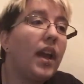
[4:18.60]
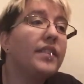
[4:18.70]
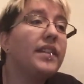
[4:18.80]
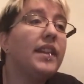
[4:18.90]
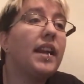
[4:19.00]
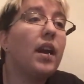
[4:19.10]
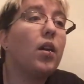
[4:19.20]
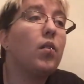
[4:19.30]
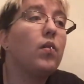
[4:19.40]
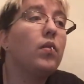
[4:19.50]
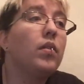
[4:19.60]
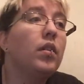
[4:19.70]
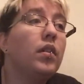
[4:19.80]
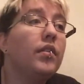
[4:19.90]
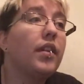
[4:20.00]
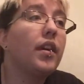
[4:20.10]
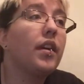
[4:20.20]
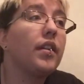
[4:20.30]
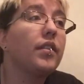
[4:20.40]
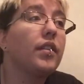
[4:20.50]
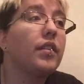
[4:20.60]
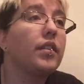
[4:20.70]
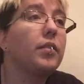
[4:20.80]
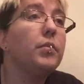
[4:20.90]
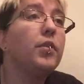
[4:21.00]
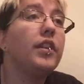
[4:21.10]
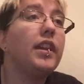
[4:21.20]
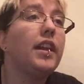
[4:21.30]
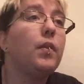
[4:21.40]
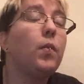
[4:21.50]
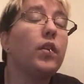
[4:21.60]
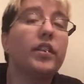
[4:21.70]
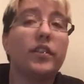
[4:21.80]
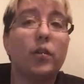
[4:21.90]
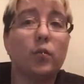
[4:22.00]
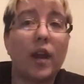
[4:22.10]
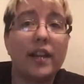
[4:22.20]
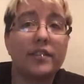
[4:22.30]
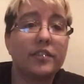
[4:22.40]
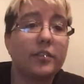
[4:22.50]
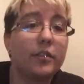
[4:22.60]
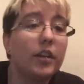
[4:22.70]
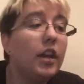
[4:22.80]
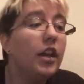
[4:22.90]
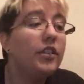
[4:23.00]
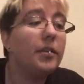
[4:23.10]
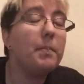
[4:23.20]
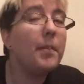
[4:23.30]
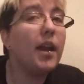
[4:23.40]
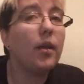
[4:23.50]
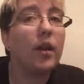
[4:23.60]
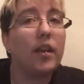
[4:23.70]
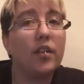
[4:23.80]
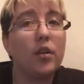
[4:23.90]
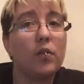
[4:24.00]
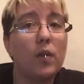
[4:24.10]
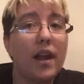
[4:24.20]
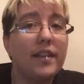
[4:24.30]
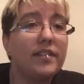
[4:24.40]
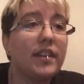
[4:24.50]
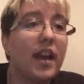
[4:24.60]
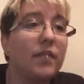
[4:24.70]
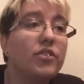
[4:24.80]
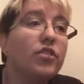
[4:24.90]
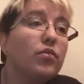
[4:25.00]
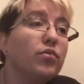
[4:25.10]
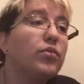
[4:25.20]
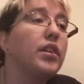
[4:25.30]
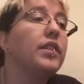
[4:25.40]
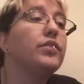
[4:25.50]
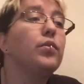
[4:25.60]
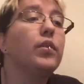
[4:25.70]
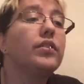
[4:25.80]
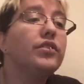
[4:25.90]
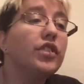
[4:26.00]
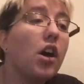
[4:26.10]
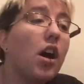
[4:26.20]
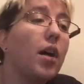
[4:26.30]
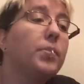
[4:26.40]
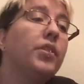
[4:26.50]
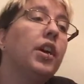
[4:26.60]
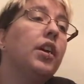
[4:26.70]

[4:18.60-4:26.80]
seen how the community wanted their rights to marry, their rights to have children, to adopt,